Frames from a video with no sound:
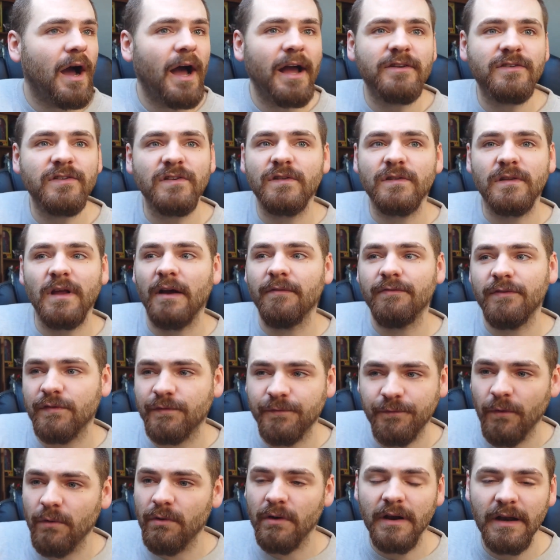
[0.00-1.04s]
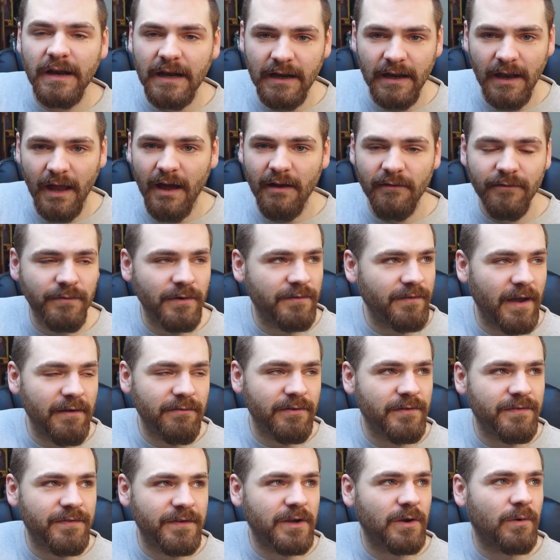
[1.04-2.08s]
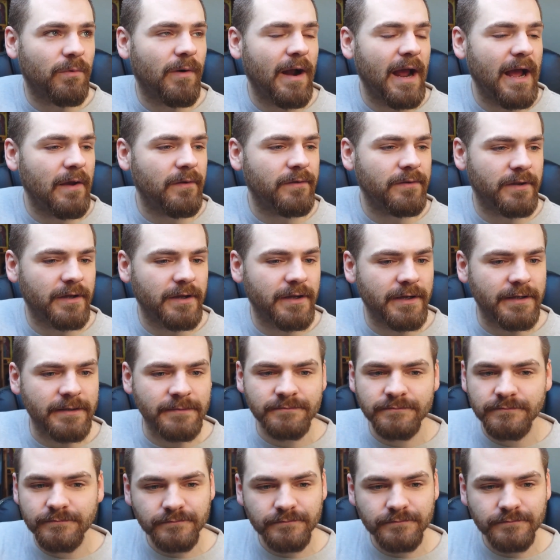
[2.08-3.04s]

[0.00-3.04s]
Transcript: I've just fallen in love with everything around her.